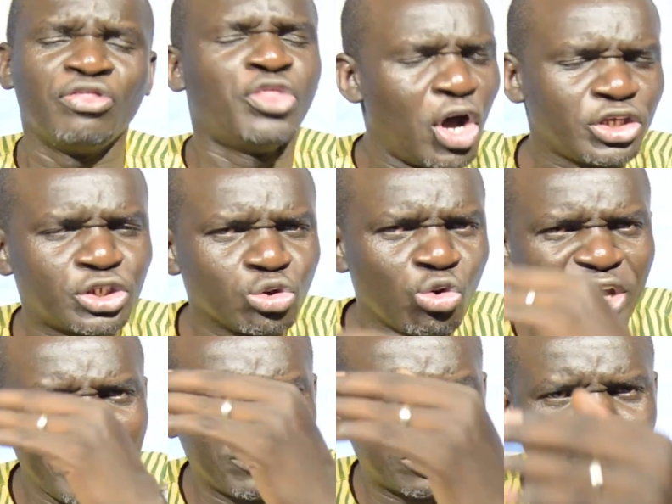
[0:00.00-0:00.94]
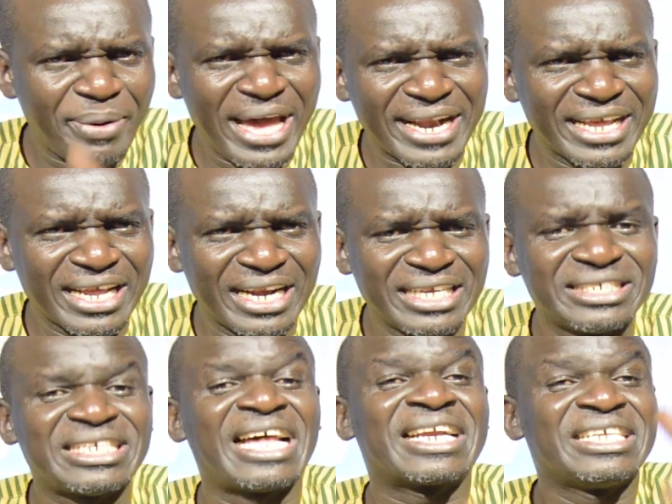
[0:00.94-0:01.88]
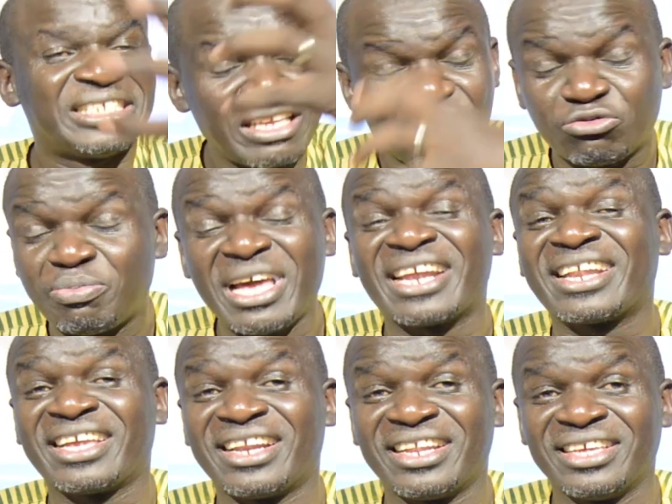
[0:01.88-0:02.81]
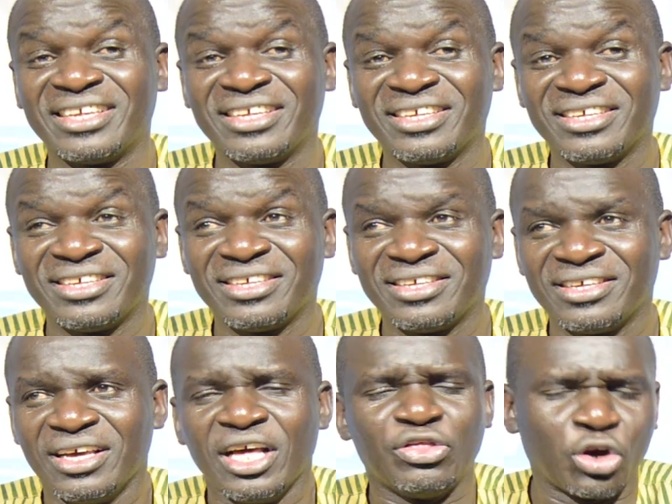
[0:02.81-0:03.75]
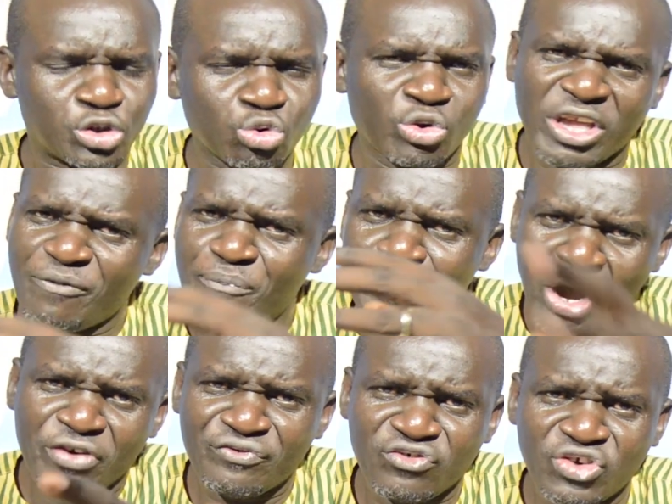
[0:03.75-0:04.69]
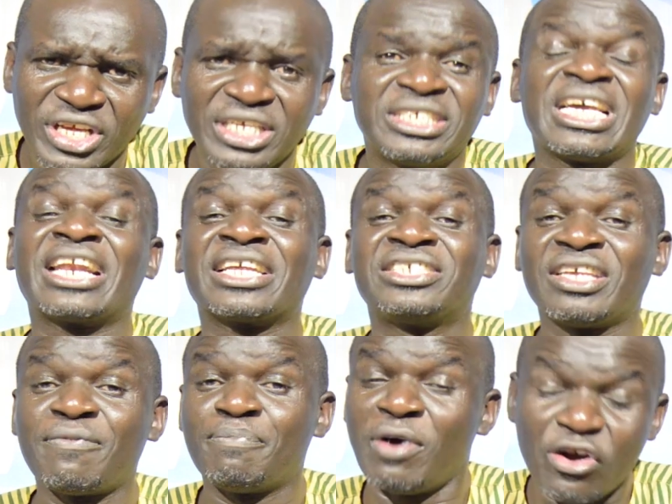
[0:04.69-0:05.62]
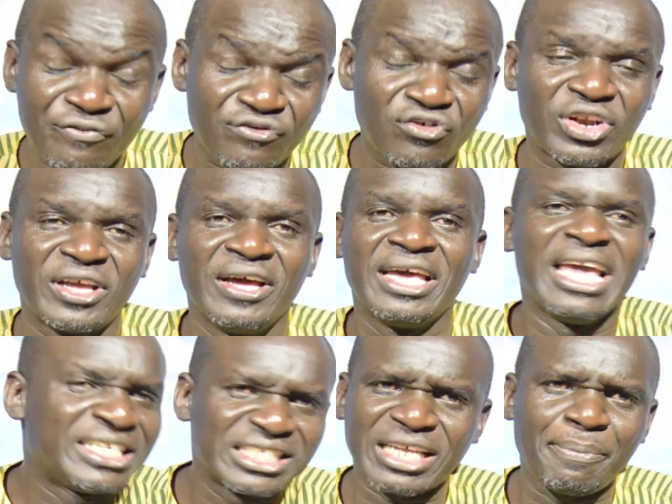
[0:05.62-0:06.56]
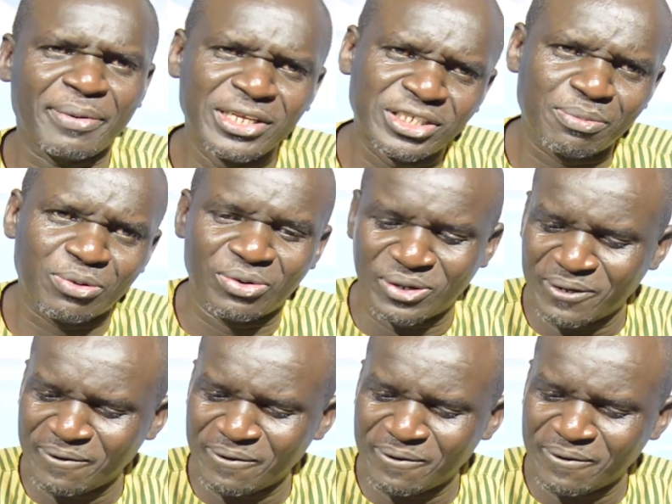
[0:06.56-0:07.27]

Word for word: Those who give sparingly shall receive sparingly. Those who give bountifully shall receive bountifully. It is a principle.